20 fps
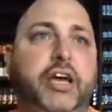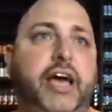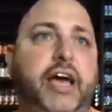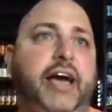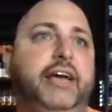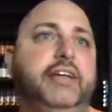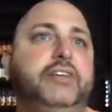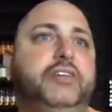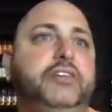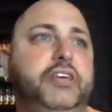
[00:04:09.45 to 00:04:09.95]

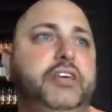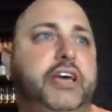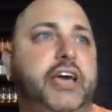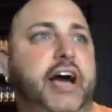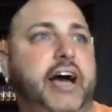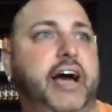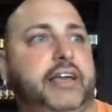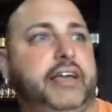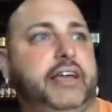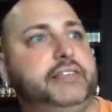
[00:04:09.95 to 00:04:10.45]
And you
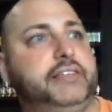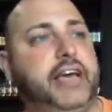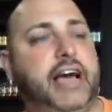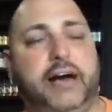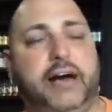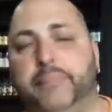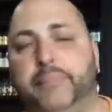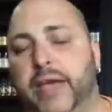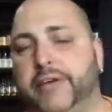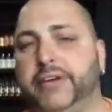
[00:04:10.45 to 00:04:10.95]
got you
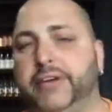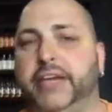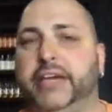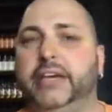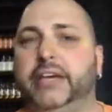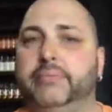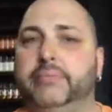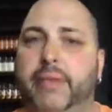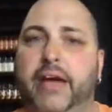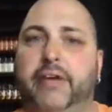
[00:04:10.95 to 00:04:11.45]
got
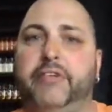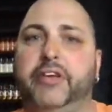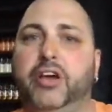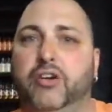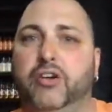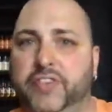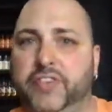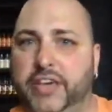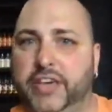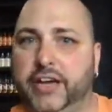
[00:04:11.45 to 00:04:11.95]
Mary Mary
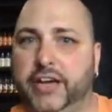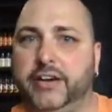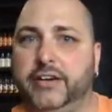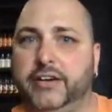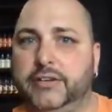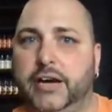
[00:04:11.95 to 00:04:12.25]
over here.